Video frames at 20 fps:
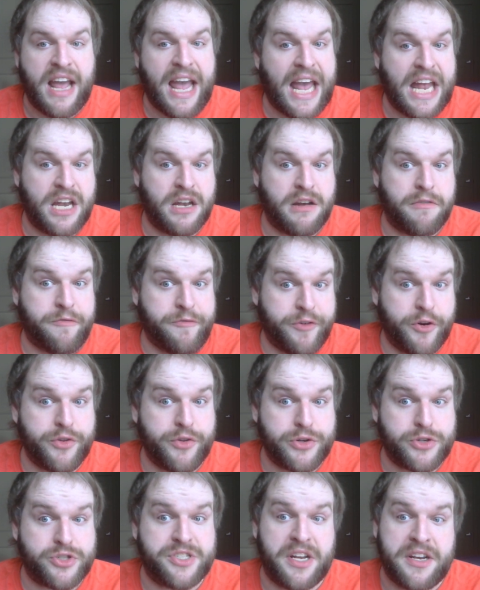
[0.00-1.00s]
and
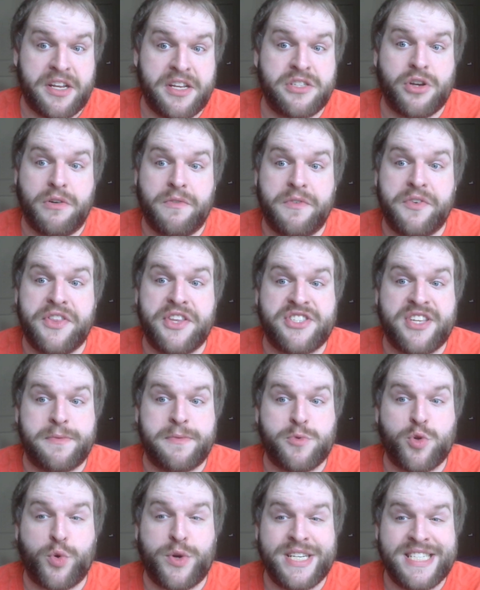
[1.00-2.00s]
further studies over the
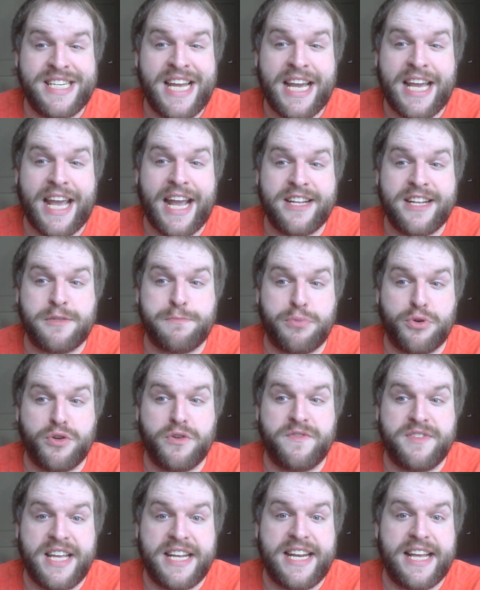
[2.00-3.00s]
subsequent decades
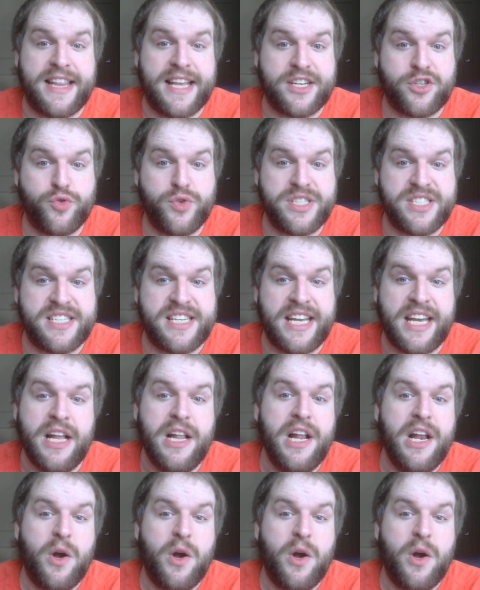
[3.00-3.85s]
proved that electricity